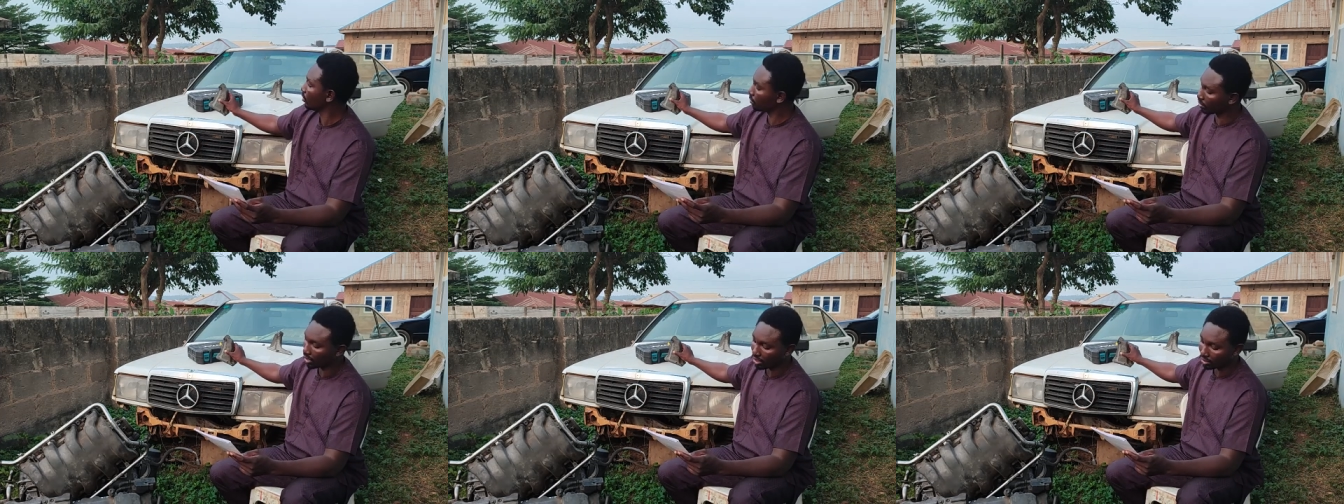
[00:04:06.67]

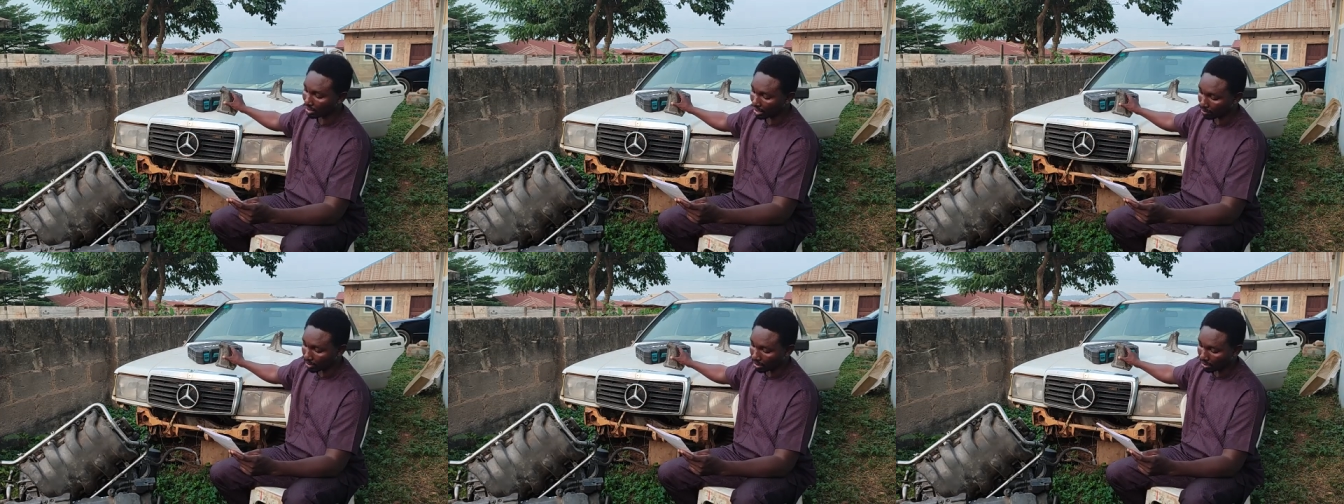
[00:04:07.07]
so that's
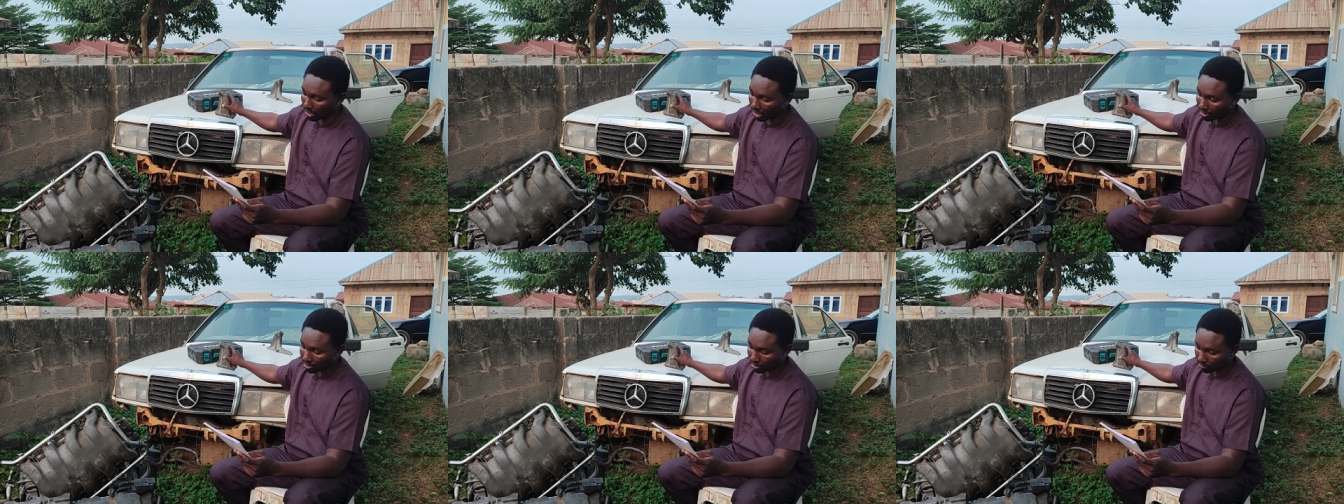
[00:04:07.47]
that about
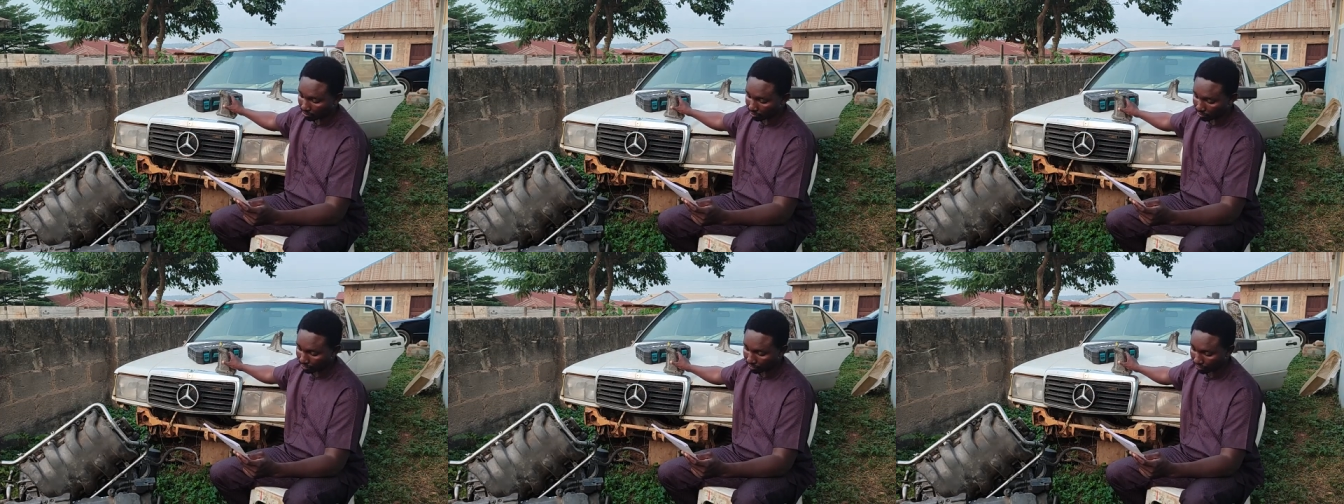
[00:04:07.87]
that
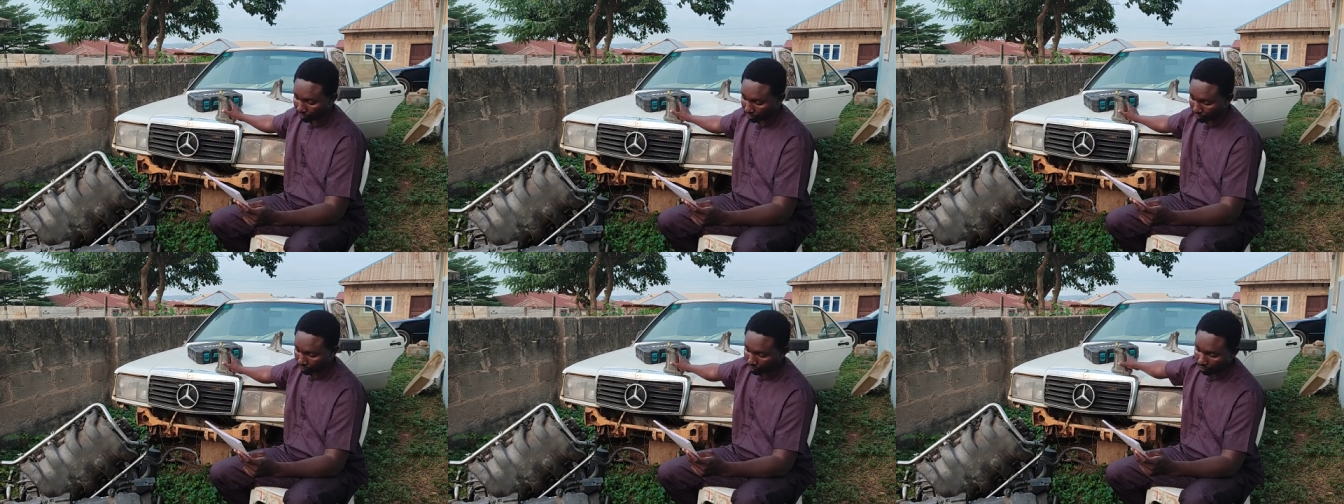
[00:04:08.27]

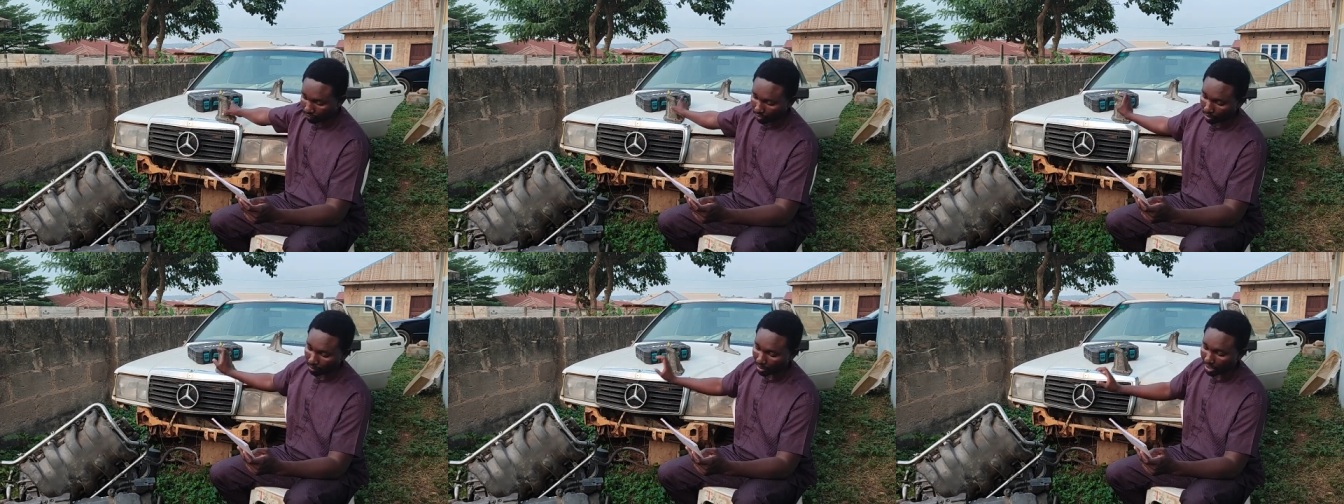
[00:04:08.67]

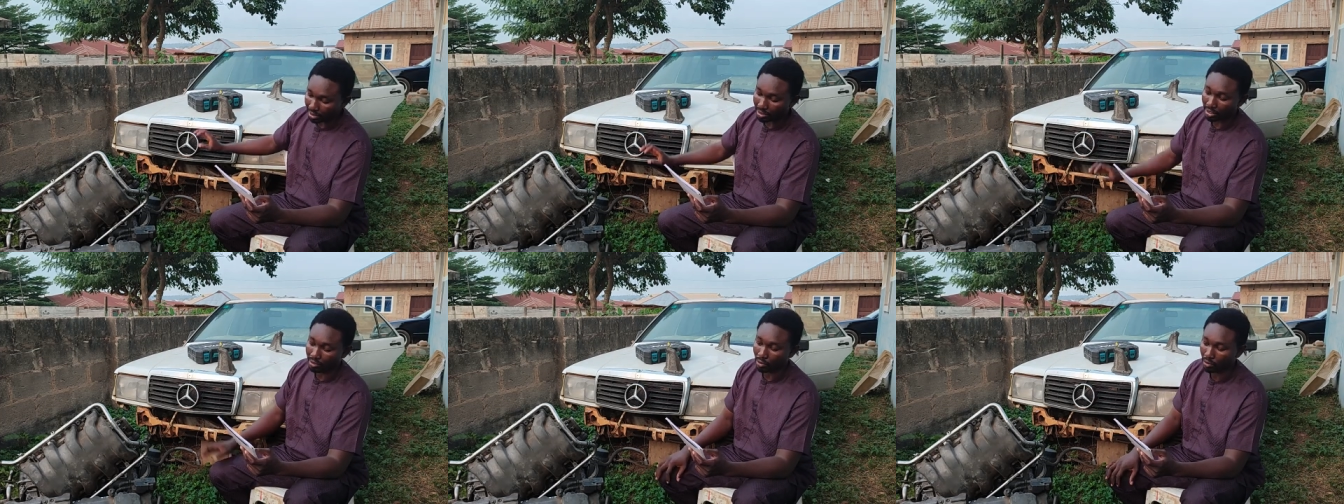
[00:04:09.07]

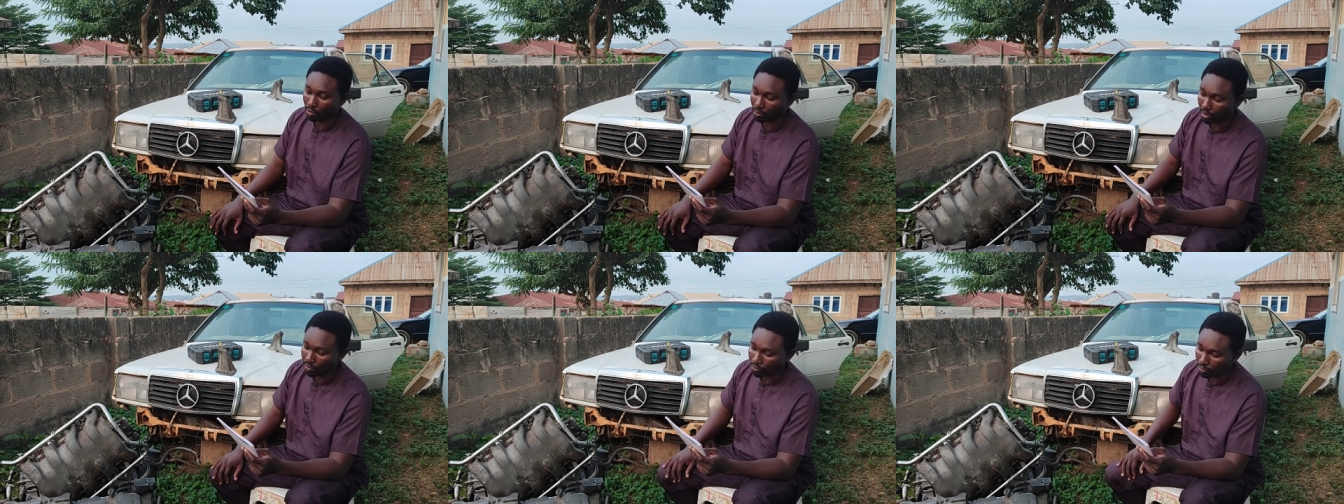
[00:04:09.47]
plans are on
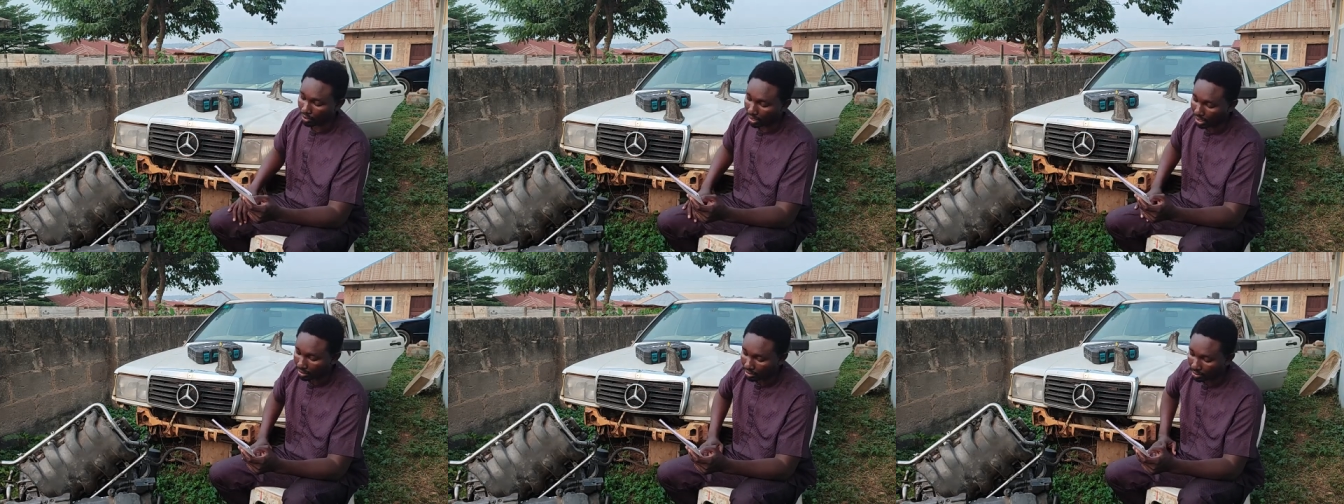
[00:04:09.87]
the way for
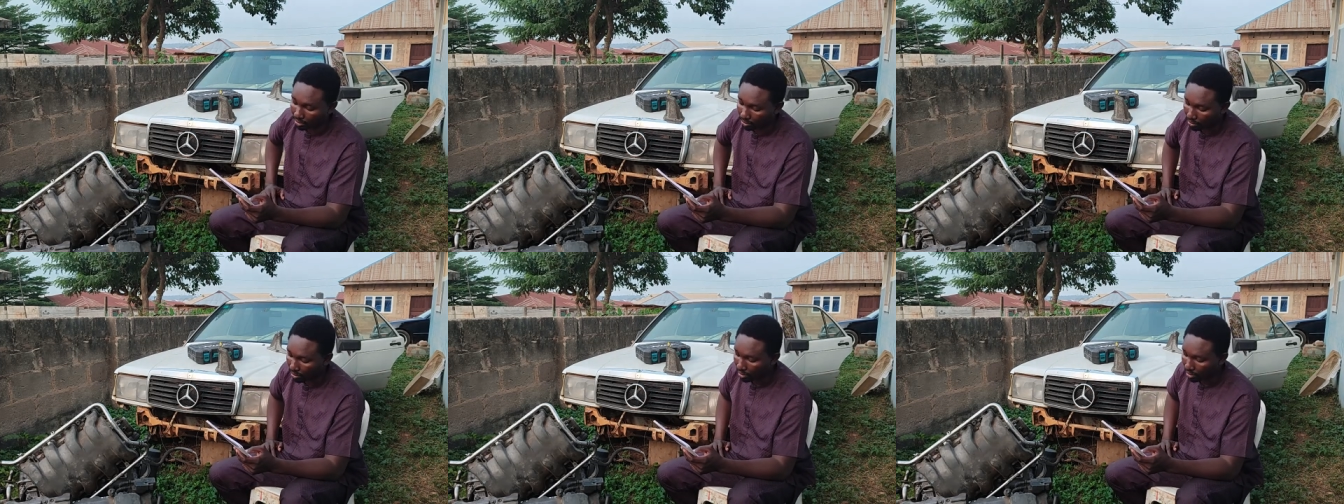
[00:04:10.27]
that